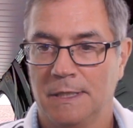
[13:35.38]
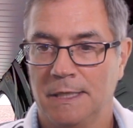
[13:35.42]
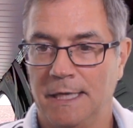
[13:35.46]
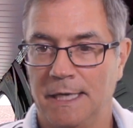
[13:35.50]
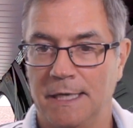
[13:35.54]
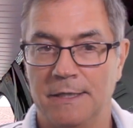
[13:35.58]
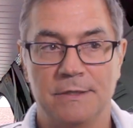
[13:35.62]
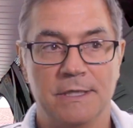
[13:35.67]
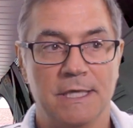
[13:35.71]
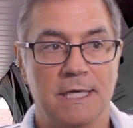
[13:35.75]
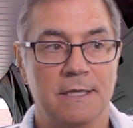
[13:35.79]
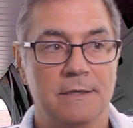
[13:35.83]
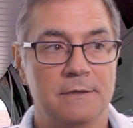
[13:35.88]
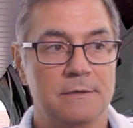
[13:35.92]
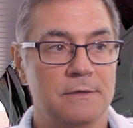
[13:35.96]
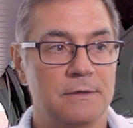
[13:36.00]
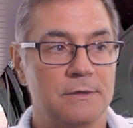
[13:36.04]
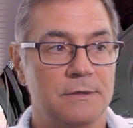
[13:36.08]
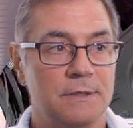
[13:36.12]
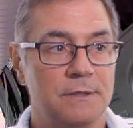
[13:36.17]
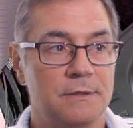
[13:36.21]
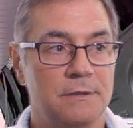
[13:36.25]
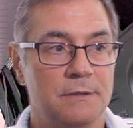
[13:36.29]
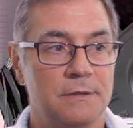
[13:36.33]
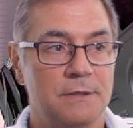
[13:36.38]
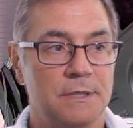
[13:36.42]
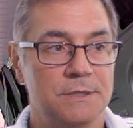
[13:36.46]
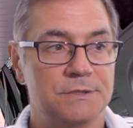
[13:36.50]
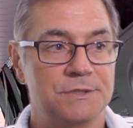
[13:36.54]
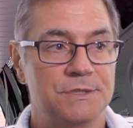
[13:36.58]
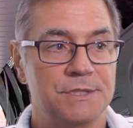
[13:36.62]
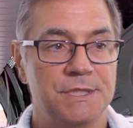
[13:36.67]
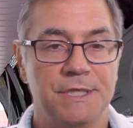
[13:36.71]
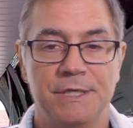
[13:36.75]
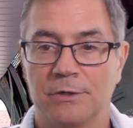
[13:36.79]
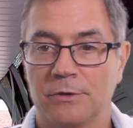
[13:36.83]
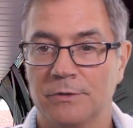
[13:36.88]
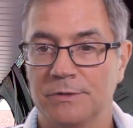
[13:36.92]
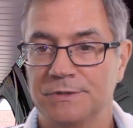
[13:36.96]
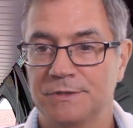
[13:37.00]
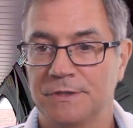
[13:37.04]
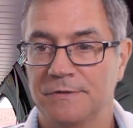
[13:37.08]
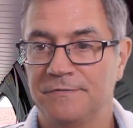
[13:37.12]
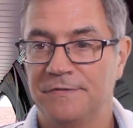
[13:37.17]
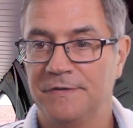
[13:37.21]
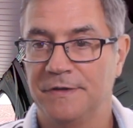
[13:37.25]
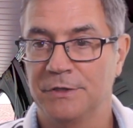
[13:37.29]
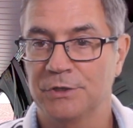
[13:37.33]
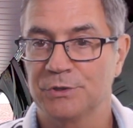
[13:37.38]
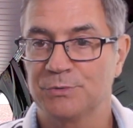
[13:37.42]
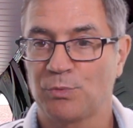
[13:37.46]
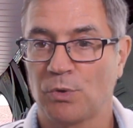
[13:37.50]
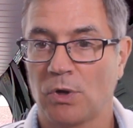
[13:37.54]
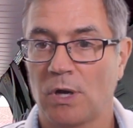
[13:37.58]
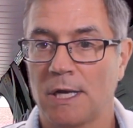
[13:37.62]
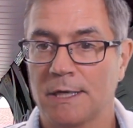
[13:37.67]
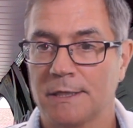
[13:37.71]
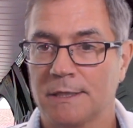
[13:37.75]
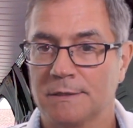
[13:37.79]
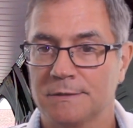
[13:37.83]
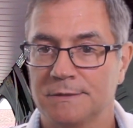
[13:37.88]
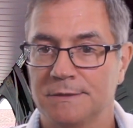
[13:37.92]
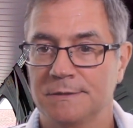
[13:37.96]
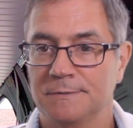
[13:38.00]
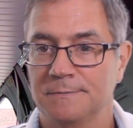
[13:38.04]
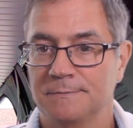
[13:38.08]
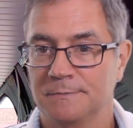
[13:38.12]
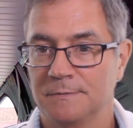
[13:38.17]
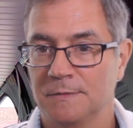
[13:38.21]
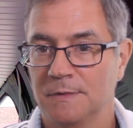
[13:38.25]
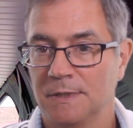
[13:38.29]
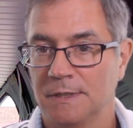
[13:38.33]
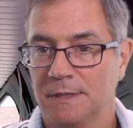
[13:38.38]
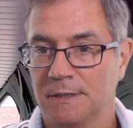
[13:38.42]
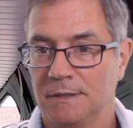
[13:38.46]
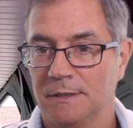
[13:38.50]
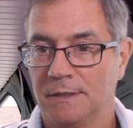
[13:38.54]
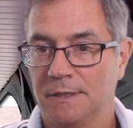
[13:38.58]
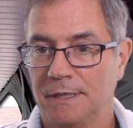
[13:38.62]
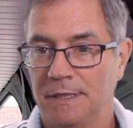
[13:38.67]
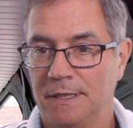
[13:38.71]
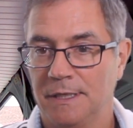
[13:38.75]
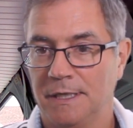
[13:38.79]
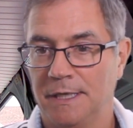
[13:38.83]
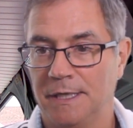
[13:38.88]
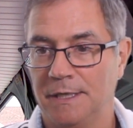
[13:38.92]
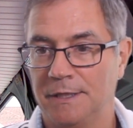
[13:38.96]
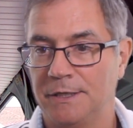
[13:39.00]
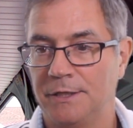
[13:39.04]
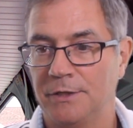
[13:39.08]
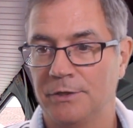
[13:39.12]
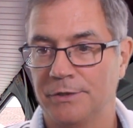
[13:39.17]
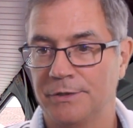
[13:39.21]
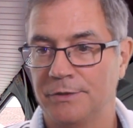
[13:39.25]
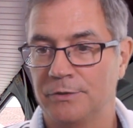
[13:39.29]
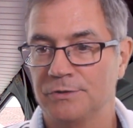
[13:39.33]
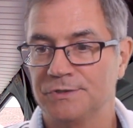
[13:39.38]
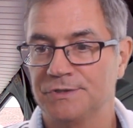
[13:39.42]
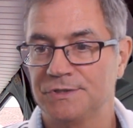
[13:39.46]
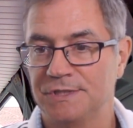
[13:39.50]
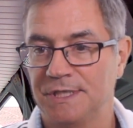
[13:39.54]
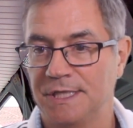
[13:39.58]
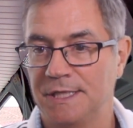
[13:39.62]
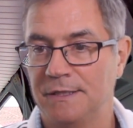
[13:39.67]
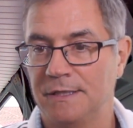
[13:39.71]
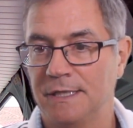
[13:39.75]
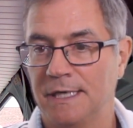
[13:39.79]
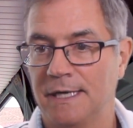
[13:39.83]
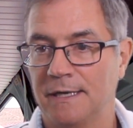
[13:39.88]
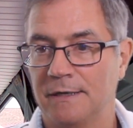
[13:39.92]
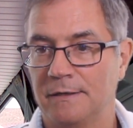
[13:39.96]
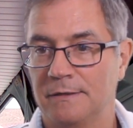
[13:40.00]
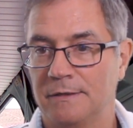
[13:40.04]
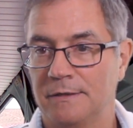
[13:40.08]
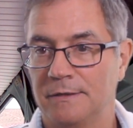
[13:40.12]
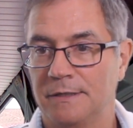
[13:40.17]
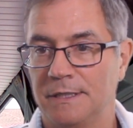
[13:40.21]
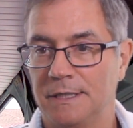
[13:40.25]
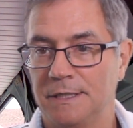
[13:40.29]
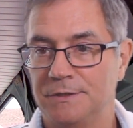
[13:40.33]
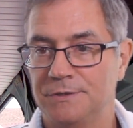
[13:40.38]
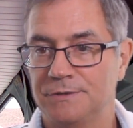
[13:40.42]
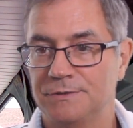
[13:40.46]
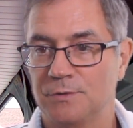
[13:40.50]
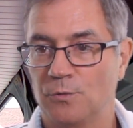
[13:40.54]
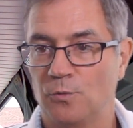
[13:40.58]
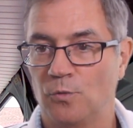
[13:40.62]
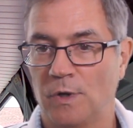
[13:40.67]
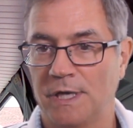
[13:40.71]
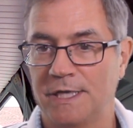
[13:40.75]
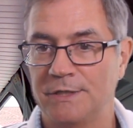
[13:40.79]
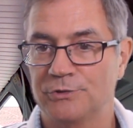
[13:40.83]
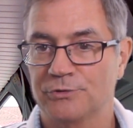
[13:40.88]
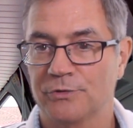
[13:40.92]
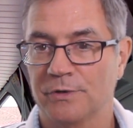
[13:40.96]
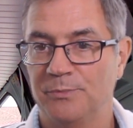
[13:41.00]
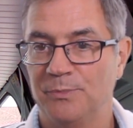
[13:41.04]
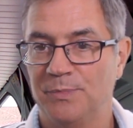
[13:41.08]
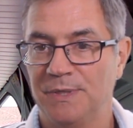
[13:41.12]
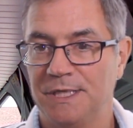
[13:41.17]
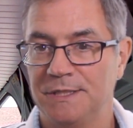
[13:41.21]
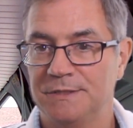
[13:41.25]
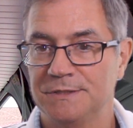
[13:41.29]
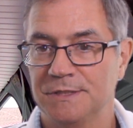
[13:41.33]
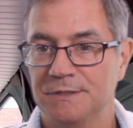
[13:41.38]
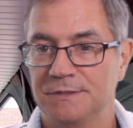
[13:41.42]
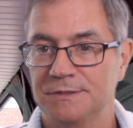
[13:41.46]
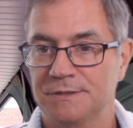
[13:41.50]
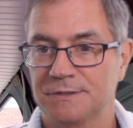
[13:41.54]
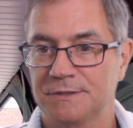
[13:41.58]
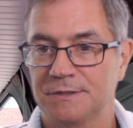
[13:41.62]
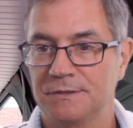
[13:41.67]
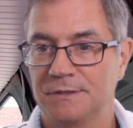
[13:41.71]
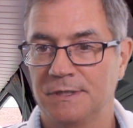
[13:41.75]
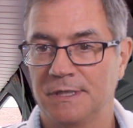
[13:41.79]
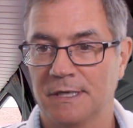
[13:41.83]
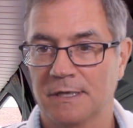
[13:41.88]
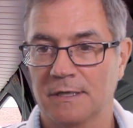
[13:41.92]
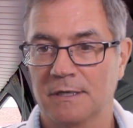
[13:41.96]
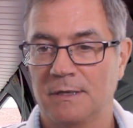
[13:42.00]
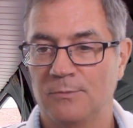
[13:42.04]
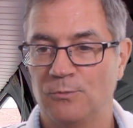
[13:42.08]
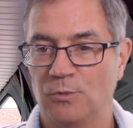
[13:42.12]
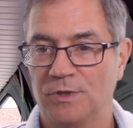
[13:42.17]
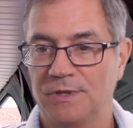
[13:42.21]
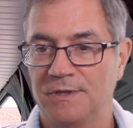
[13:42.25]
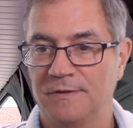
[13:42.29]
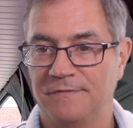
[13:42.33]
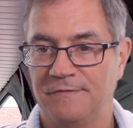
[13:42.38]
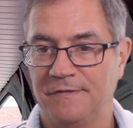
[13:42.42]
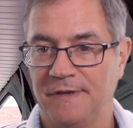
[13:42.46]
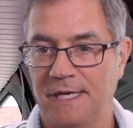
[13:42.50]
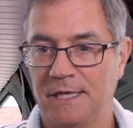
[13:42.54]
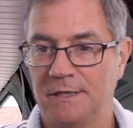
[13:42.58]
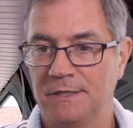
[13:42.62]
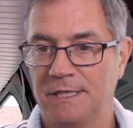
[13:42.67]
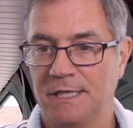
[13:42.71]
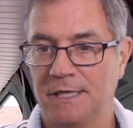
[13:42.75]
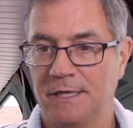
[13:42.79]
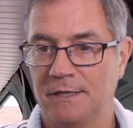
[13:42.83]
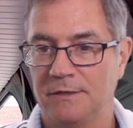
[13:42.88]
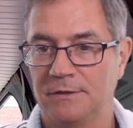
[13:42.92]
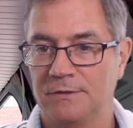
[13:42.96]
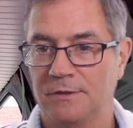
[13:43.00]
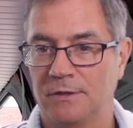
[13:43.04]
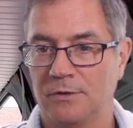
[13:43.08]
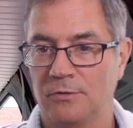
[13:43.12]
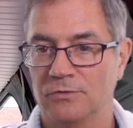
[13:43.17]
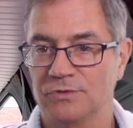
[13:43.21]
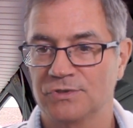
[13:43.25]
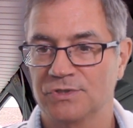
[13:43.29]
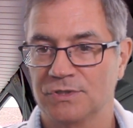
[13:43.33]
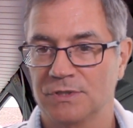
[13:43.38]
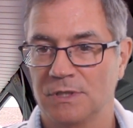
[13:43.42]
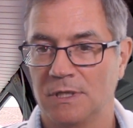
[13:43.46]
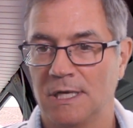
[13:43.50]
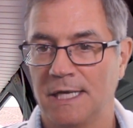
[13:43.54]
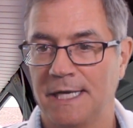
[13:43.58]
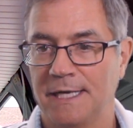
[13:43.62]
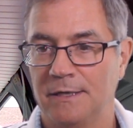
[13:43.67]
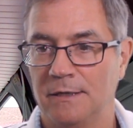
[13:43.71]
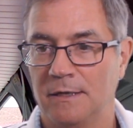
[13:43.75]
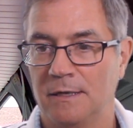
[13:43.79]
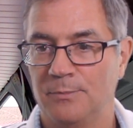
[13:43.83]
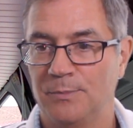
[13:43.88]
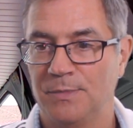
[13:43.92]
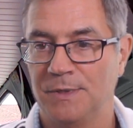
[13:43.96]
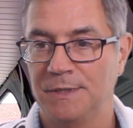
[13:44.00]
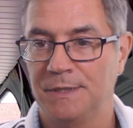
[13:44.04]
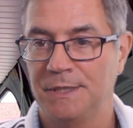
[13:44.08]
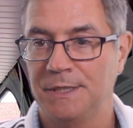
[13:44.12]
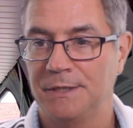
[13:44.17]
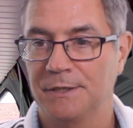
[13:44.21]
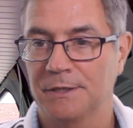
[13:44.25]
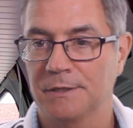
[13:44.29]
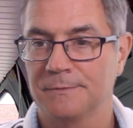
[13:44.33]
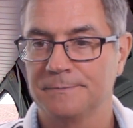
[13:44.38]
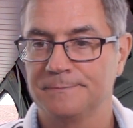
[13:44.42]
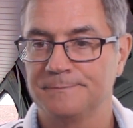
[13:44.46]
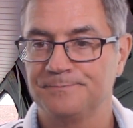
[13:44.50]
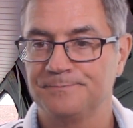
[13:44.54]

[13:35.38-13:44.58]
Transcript: And then this here is the finished product. And here you'll see that these white trim pieces that come with the fan kit go slide up in here.